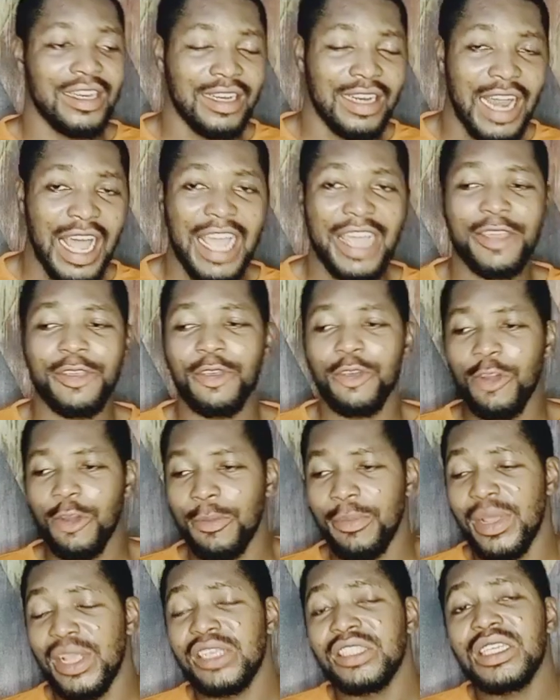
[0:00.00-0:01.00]
like,
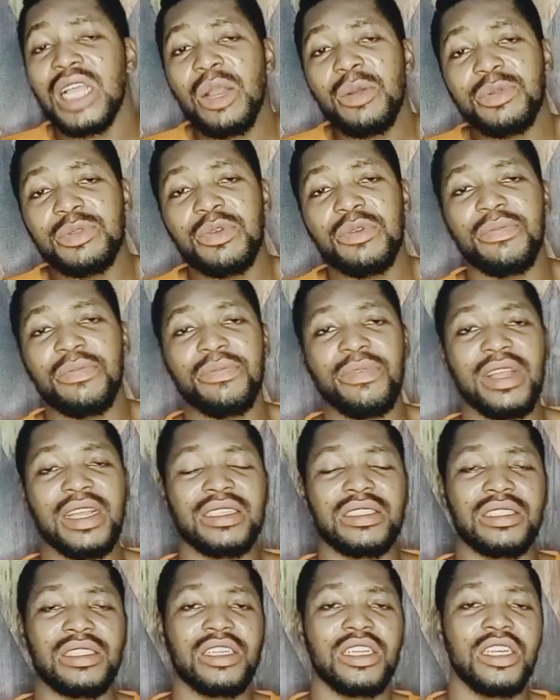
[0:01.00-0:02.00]
comment, share with your
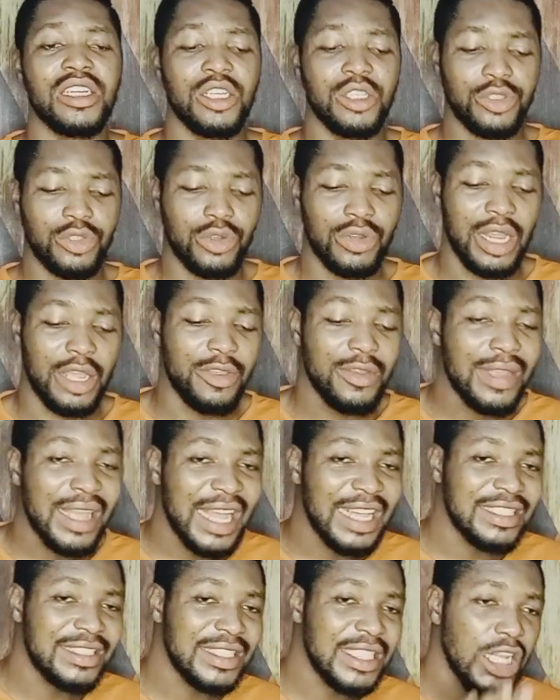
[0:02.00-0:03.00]
friends so that you
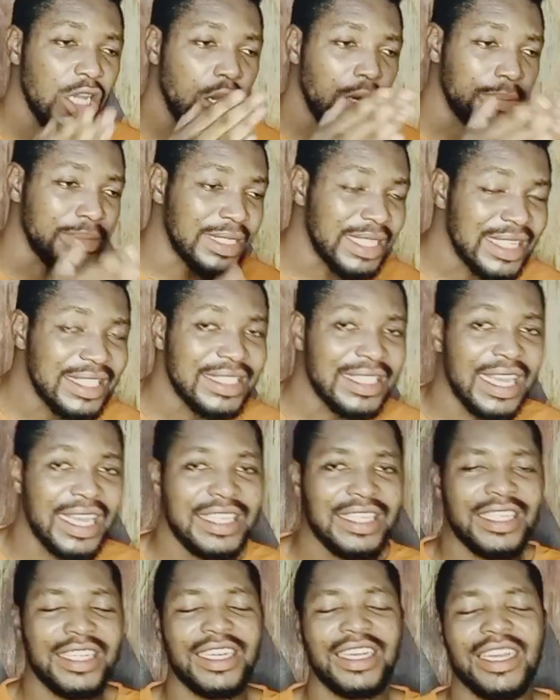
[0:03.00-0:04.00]
can stay
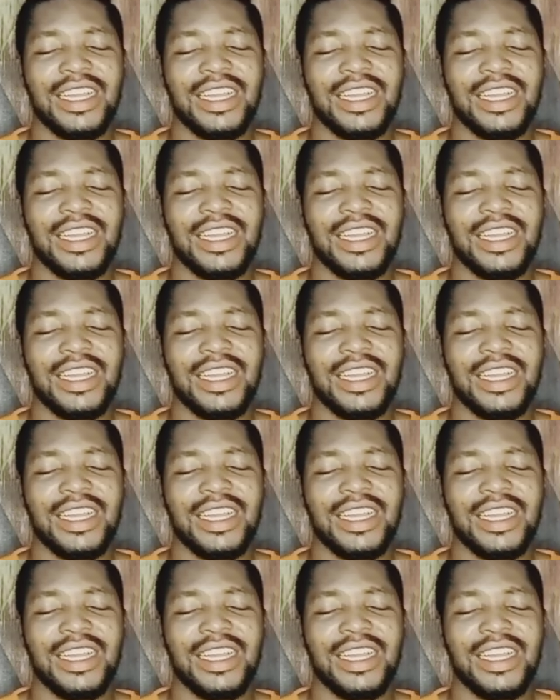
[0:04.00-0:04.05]
updated